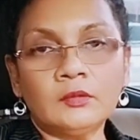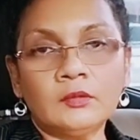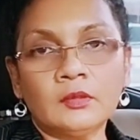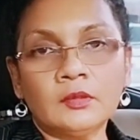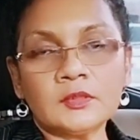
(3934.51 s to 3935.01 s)
to
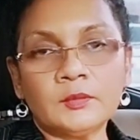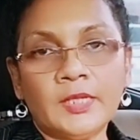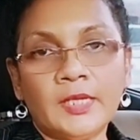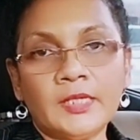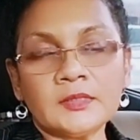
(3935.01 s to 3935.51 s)
hurts with
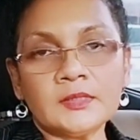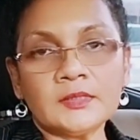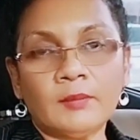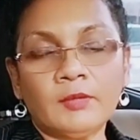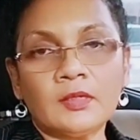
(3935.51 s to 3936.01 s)
exes,
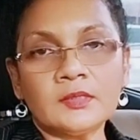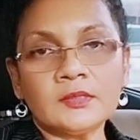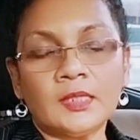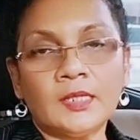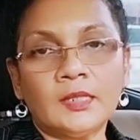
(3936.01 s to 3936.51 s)
and because
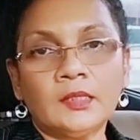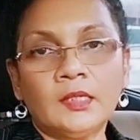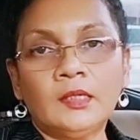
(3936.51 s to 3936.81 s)
of that,